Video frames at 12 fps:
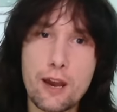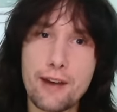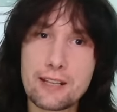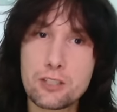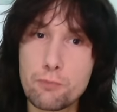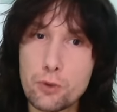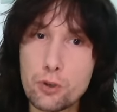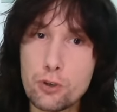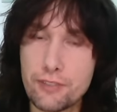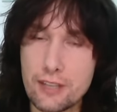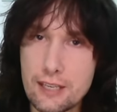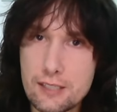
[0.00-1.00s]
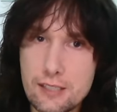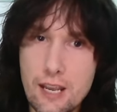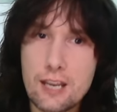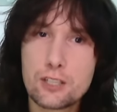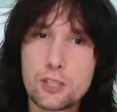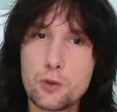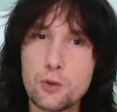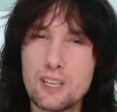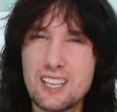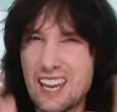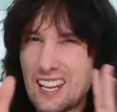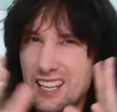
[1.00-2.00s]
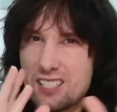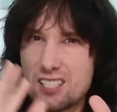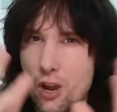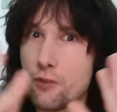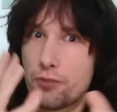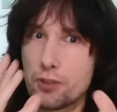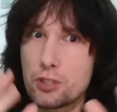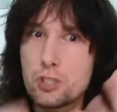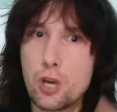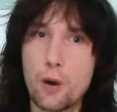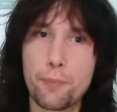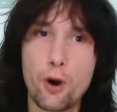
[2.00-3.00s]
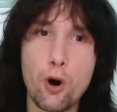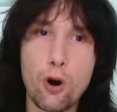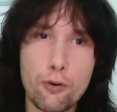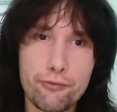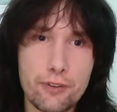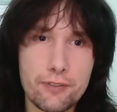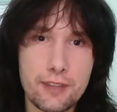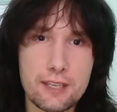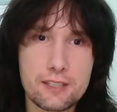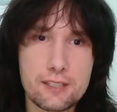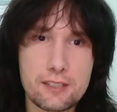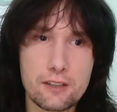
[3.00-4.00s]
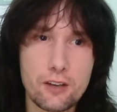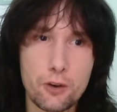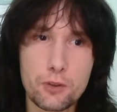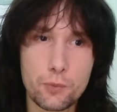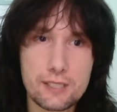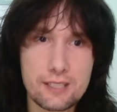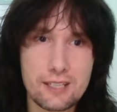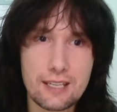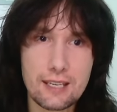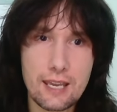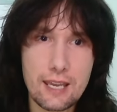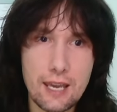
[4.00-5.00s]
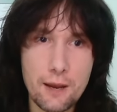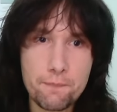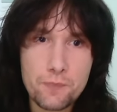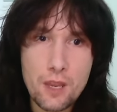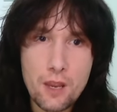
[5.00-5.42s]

I've had to move this to get it over the top of this note that we're seeing here,